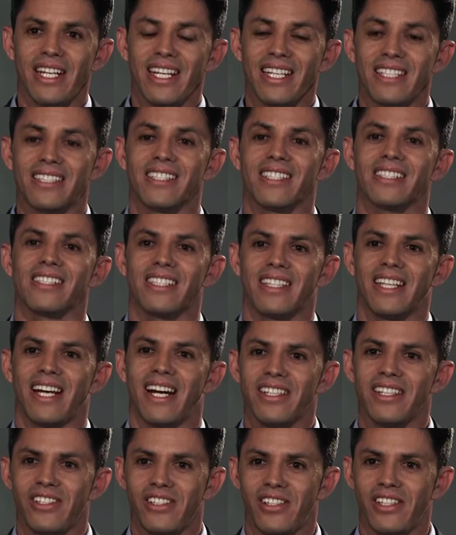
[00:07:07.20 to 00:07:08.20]
I
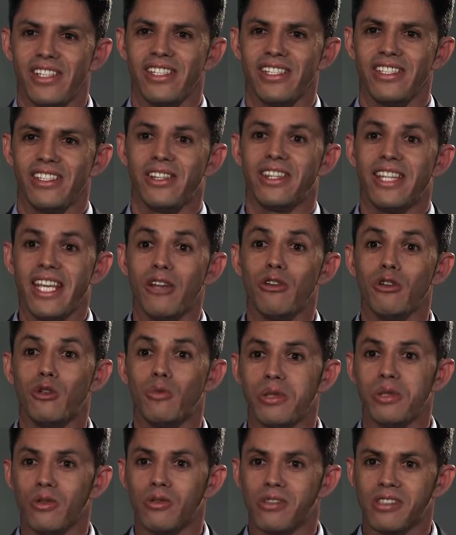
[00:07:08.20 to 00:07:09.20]
understood the need to have
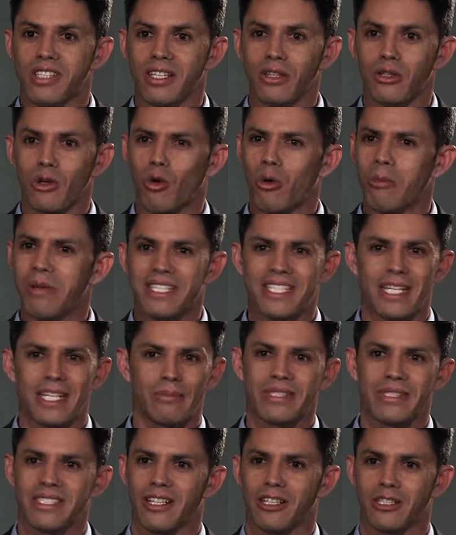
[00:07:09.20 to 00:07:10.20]
the Holy Spirit,
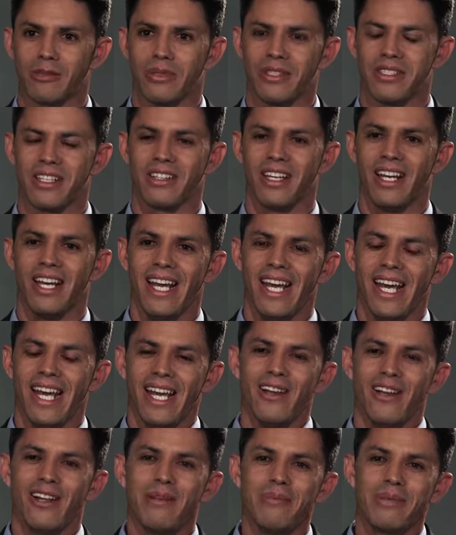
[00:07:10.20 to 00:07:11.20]
and I began to
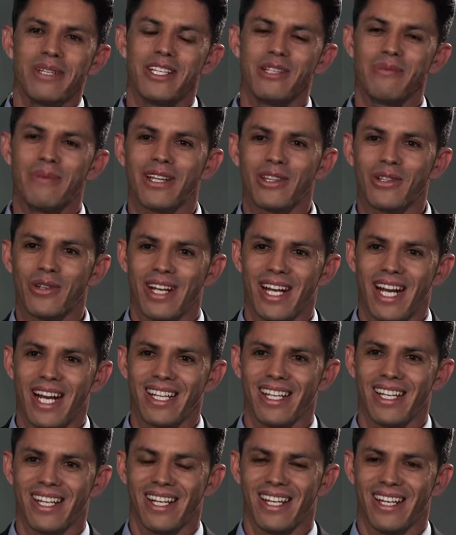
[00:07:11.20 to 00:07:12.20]
seek Him. I
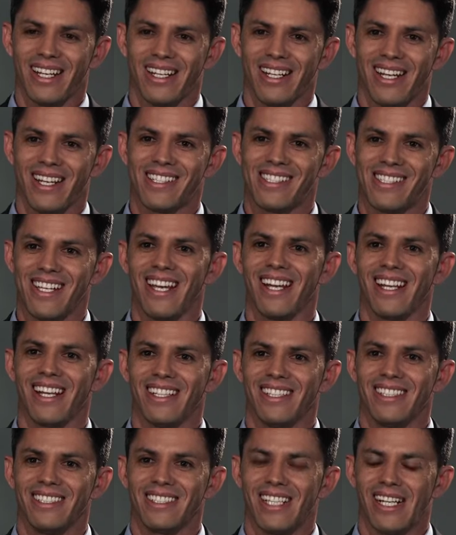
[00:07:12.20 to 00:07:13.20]
remember that late at
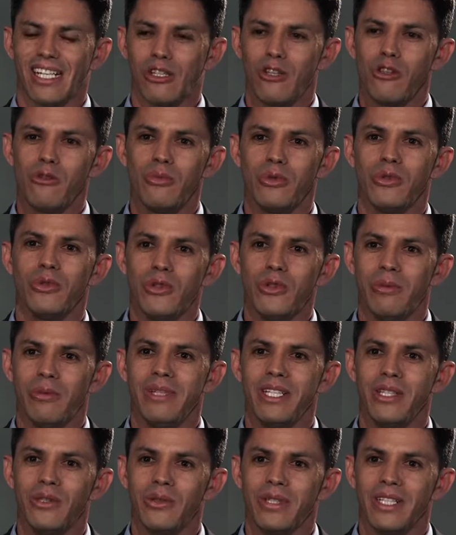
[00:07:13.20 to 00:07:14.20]
night, when
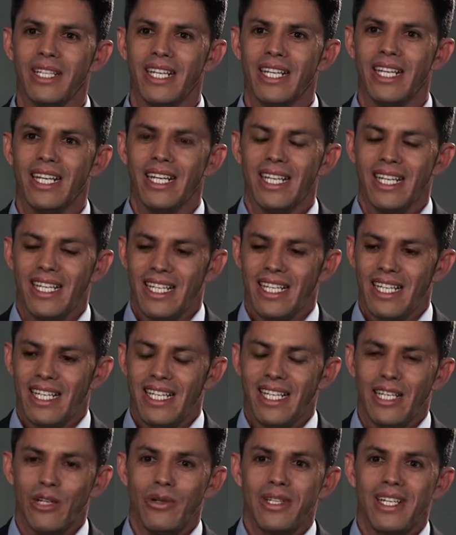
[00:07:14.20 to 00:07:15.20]
everyone was asleep in the
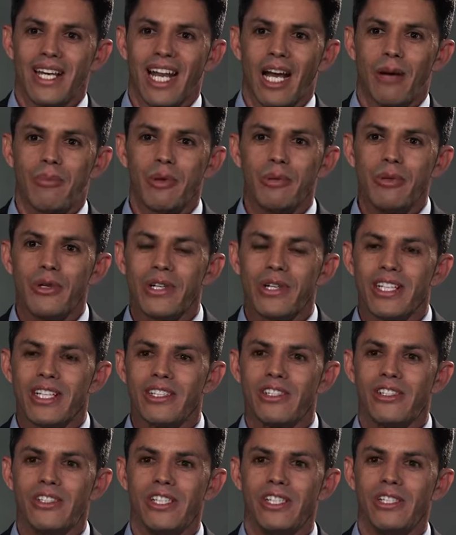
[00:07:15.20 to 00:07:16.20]
cell, I would
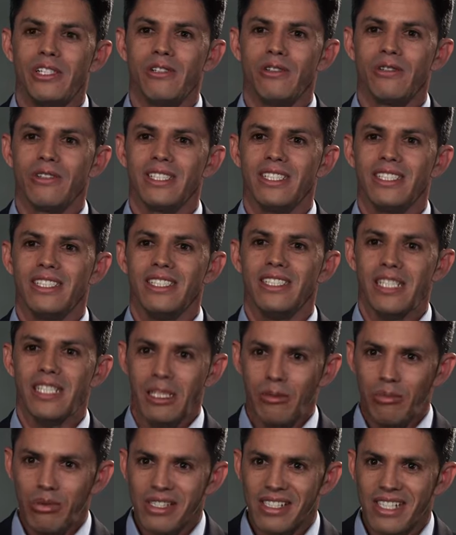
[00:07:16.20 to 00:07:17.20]
go to a corner
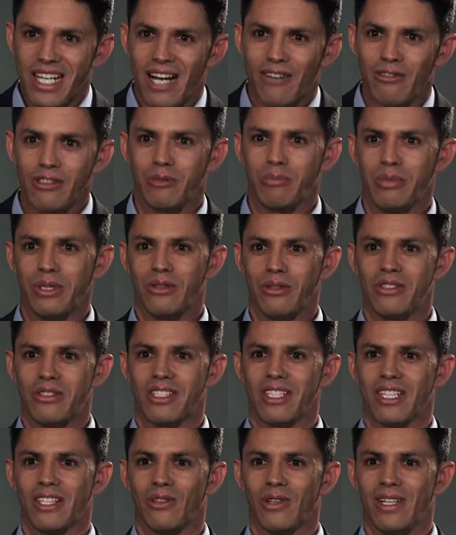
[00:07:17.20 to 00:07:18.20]
and seek the Holy
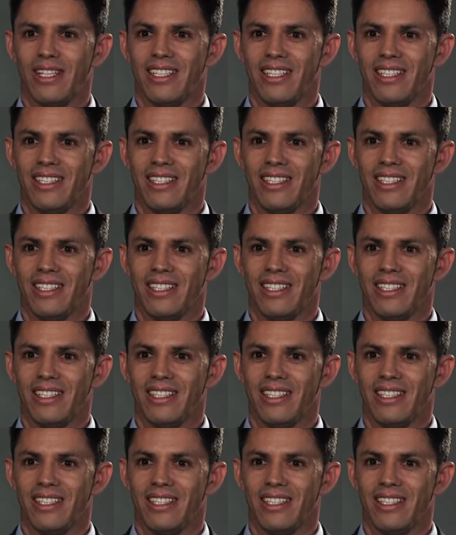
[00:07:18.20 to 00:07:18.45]
Spirit there.